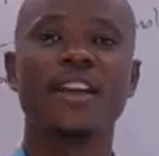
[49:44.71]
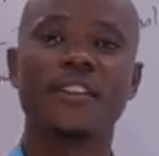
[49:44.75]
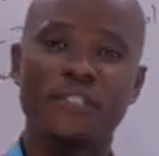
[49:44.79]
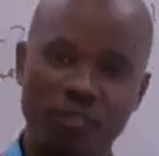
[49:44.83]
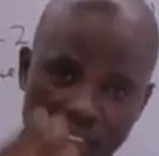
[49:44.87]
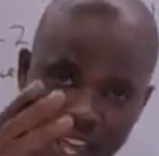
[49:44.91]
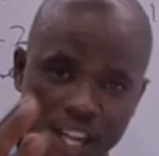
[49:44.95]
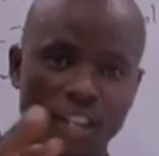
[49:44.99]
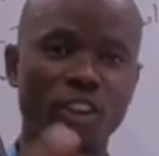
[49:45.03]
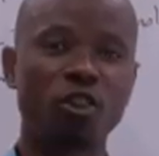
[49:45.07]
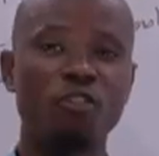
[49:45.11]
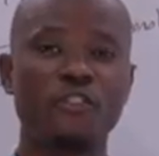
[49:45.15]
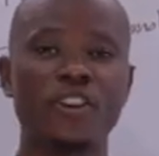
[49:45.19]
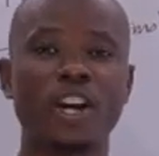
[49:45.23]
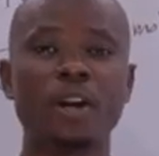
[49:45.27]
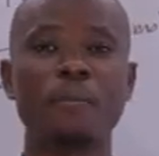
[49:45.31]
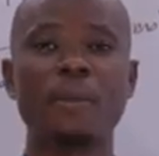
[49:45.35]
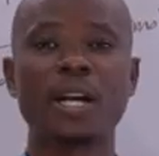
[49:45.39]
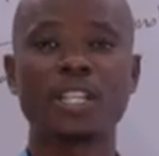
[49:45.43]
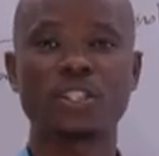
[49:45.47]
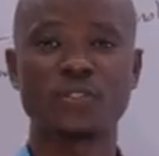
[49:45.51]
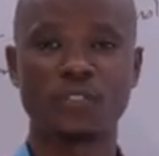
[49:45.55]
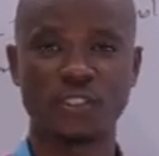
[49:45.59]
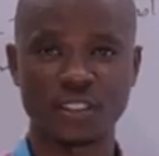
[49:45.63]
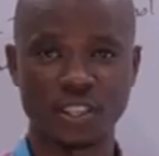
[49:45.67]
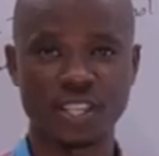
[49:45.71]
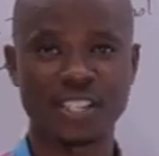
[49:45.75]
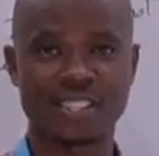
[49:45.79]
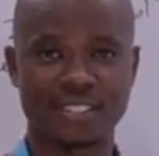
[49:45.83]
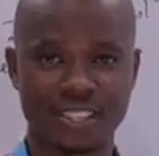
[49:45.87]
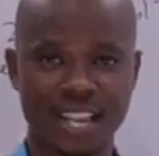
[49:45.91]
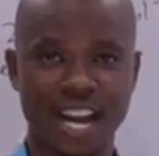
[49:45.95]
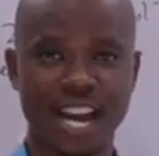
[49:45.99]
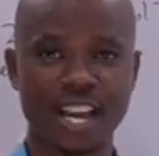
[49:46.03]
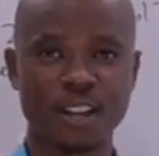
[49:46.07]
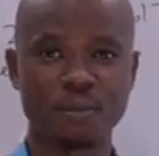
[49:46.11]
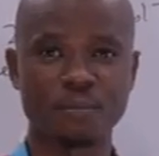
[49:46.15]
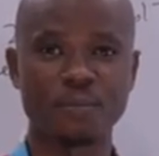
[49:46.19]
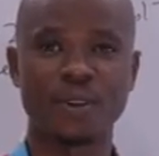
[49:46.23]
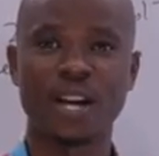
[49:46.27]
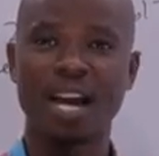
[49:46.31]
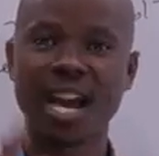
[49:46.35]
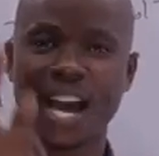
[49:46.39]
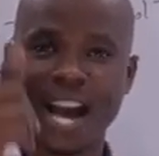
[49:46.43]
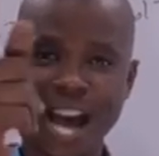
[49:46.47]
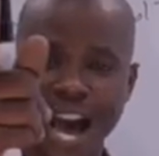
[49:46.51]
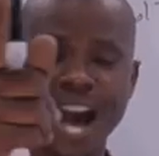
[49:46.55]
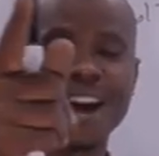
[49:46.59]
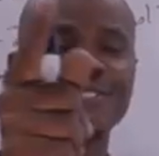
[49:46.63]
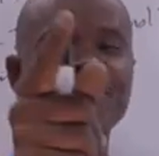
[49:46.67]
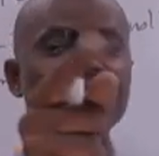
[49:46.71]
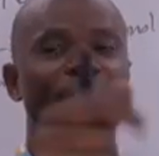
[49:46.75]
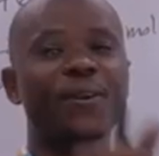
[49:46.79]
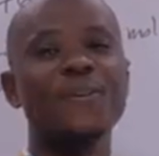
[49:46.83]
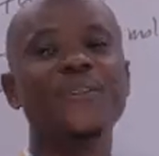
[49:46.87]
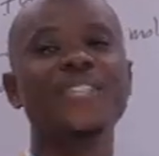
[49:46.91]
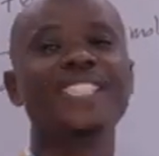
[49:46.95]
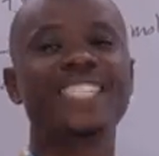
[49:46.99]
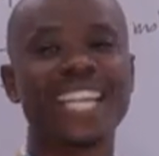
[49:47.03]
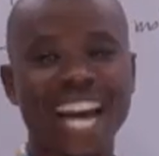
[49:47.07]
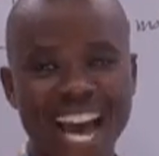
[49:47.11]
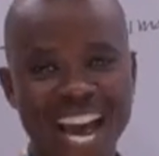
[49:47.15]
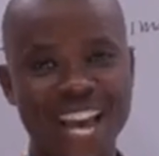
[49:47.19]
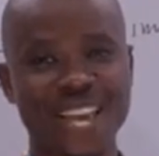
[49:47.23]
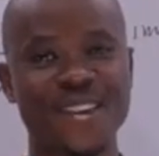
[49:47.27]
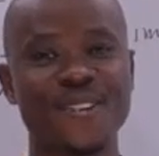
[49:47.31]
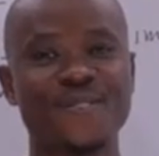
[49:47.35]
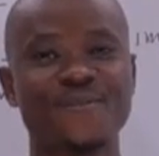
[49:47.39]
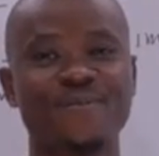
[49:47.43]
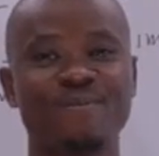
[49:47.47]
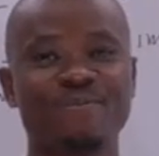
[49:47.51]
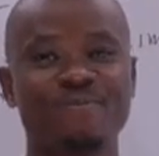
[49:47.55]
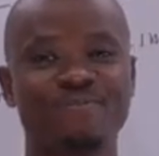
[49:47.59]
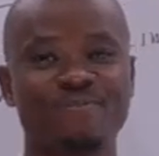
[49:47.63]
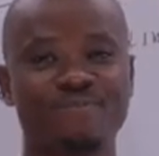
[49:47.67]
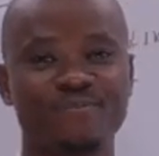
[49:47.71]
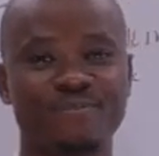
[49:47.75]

Thank you very much for this time. Have a good time.